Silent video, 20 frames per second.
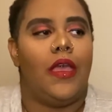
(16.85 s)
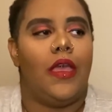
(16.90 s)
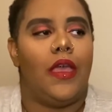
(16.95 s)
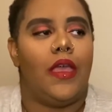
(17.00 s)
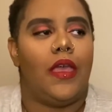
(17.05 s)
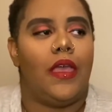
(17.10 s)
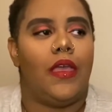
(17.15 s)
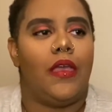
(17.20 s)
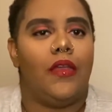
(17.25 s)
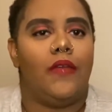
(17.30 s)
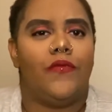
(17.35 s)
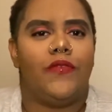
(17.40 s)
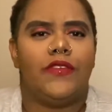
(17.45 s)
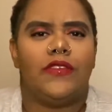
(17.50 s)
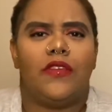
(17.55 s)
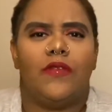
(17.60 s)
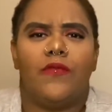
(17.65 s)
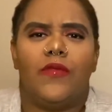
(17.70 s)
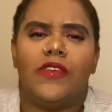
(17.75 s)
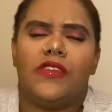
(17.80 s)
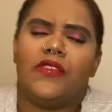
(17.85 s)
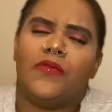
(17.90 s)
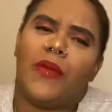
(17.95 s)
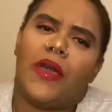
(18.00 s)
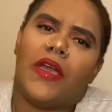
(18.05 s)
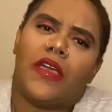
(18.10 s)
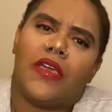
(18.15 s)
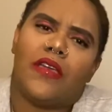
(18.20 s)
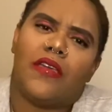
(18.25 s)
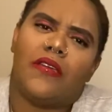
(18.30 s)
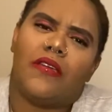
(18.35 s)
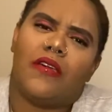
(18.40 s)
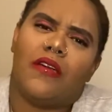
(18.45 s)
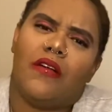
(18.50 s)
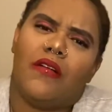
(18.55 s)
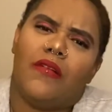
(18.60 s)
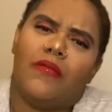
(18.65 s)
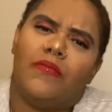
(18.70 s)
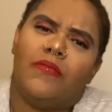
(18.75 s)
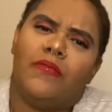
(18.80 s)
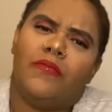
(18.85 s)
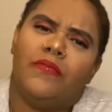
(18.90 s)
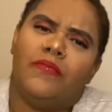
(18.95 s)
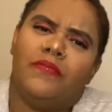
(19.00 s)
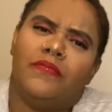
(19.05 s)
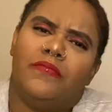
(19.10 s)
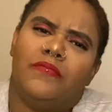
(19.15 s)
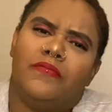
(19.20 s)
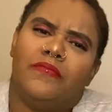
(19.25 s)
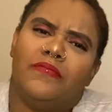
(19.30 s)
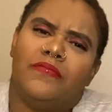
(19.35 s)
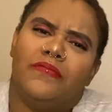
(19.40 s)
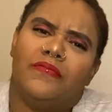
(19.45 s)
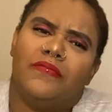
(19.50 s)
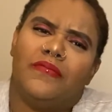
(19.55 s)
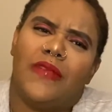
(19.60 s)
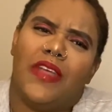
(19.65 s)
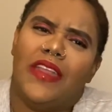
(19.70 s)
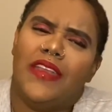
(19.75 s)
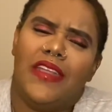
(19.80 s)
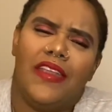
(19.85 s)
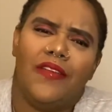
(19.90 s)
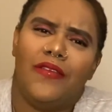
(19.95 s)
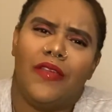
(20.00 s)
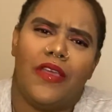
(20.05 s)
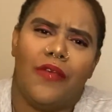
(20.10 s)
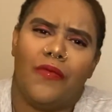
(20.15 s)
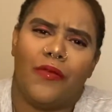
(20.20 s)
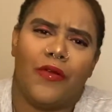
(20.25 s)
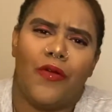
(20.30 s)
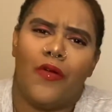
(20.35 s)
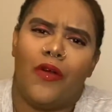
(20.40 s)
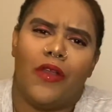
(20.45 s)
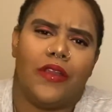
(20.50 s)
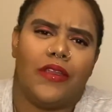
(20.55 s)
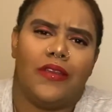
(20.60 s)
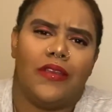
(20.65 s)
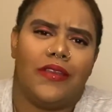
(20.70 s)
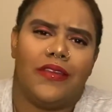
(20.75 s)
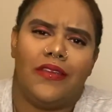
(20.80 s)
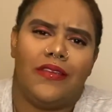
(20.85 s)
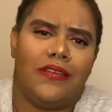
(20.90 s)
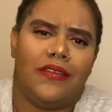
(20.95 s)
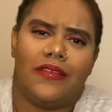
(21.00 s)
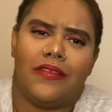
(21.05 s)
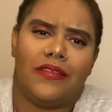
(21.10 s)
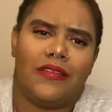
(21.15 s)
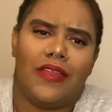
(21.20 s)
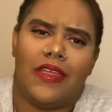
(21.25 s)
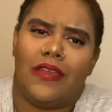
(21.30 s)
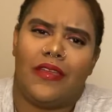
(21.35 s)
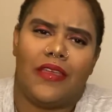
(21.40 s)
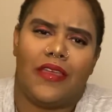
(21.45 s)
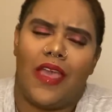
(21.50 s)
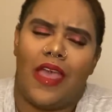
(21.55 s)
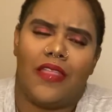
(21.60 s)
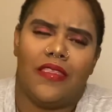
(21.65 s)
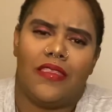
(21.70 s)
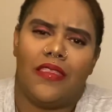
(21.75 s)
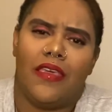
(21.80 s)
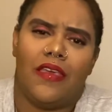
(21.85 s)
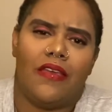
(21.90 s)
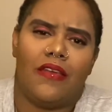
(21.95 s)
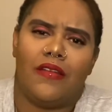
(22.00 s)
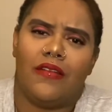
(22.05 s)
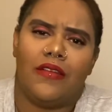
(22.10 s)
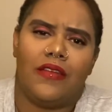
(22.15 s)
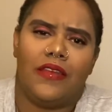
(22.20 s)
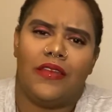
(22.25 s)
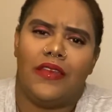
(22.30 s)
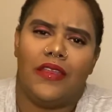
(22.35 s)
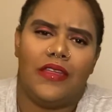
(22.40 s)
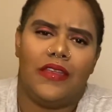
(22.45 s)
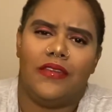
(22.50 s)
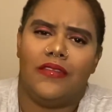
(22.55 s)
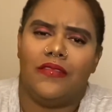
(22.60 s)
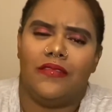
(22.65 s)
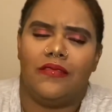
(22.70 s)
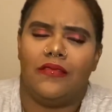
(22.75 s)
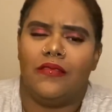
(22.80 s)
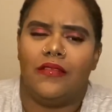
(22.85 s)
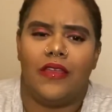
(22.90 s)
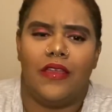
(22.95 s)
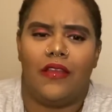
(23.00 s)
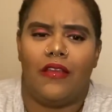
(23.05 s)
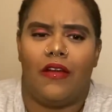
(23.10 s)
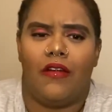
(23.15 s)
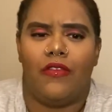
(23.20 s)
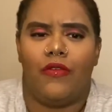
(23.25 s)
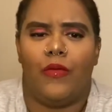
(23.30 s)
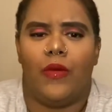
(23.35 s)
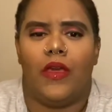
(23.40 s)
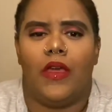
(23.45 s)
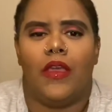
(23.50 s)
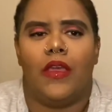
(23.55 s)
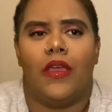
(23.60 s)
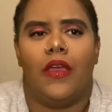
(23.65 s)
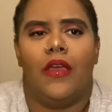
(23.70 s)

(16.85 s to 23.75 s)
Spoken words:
and for some reason um it didn't get recorded. It got there and it didn't get all the way.